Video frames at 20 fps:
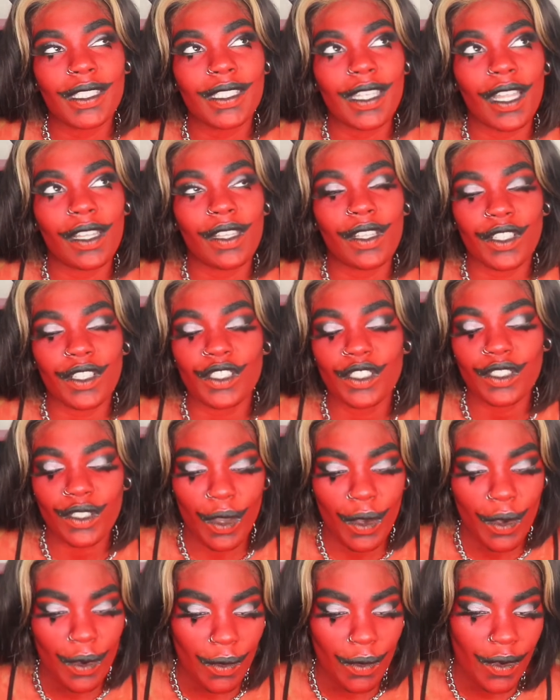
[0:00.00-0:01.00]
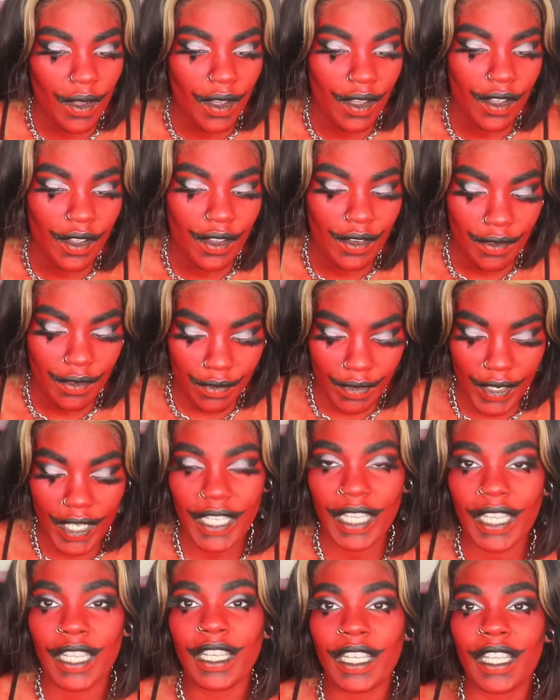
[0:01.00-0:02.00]
I look so
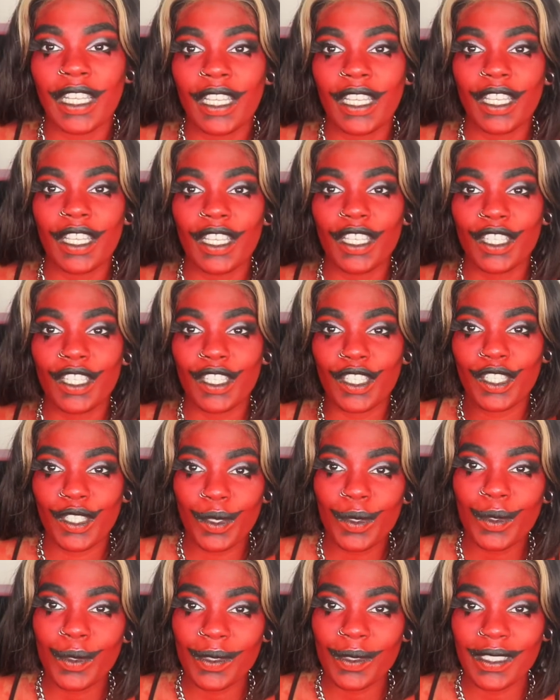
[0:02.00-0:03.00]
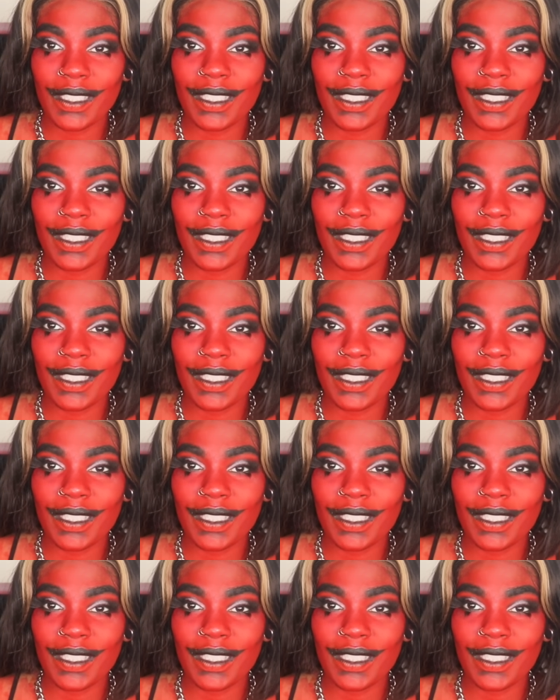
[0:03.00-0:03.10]
freaking cute.